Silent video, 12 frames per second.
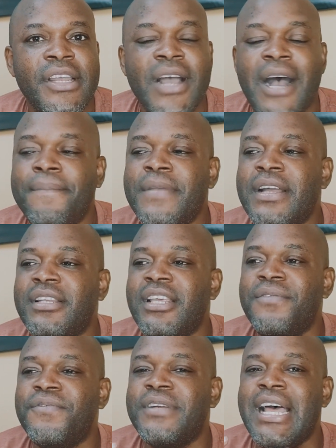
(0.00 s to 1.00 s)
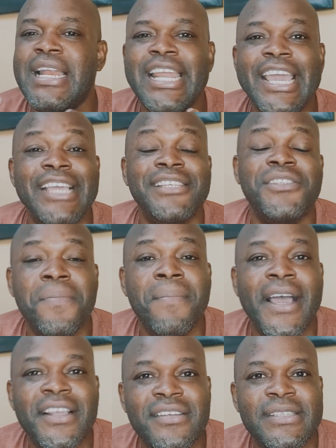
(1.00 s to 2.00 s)
You know, I'm not in for that lazy
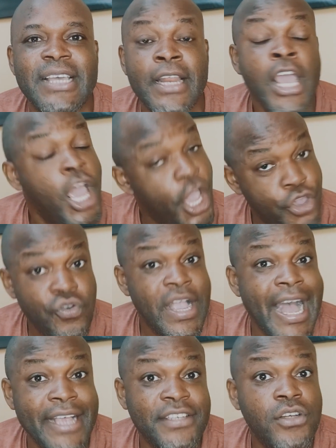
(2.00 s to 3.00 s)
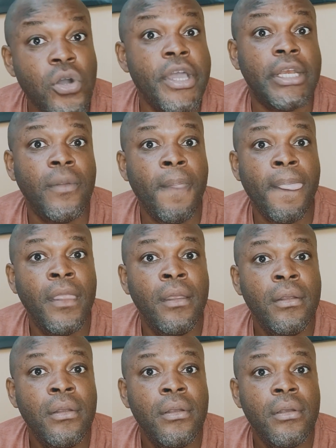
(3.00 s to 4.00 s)
mindset. And you guys know it.
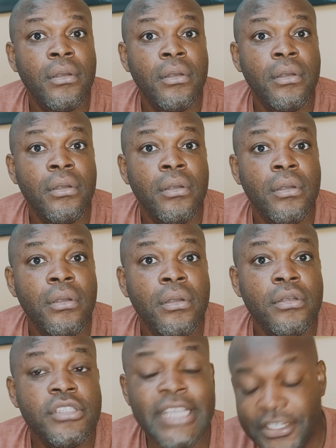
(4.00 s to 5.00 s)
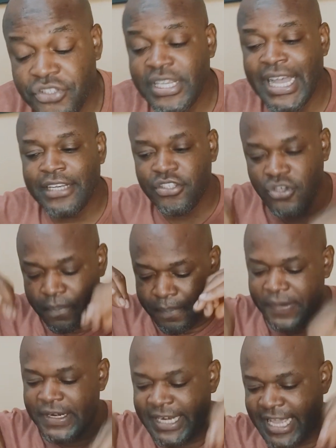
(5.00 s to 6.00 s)
So I just had to
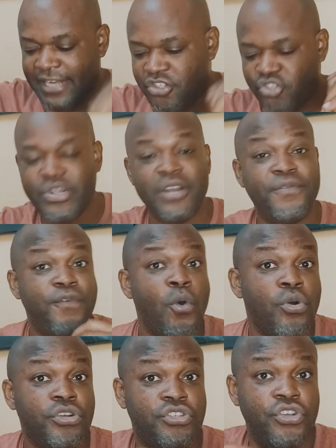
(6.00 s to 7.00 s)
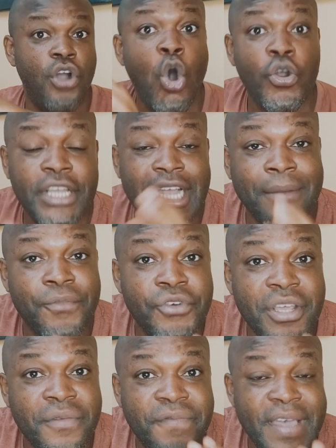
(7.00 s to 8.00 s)
put that straight forward to all the
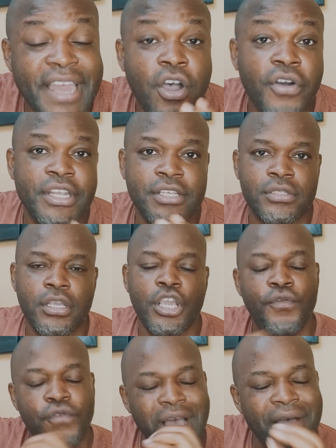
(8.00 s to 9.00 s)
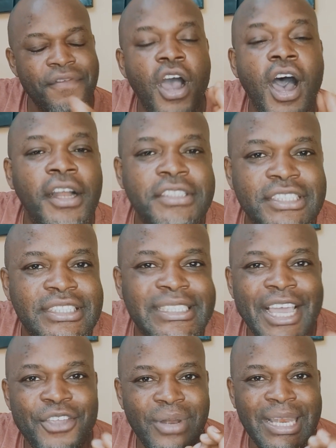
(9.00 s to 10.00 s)
Cameroonian fan audience. If you have your
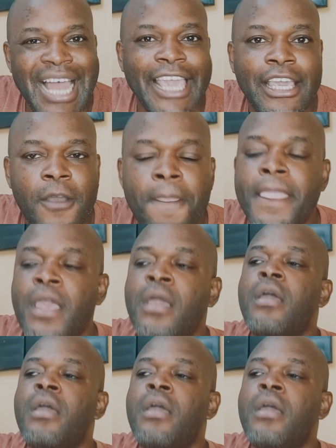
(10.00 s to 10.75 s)
artist that you like,